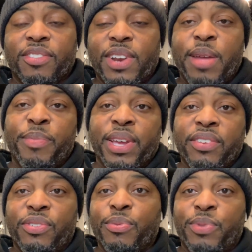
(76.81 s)
So that
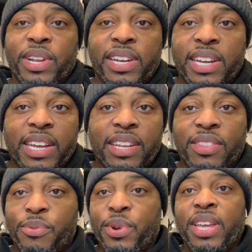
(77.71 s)
means you really
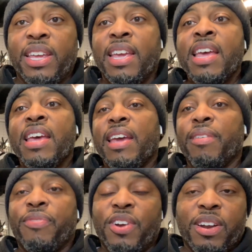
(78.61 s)
need three
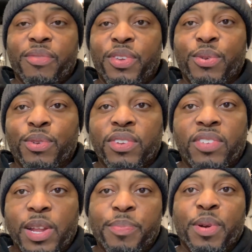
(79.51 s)
in front of you to
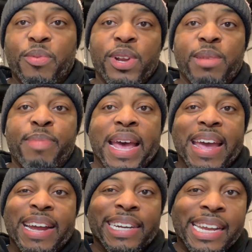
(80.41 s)
slip up really
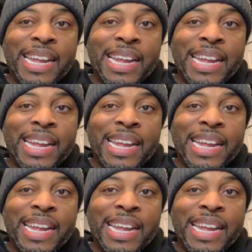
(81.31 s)
bad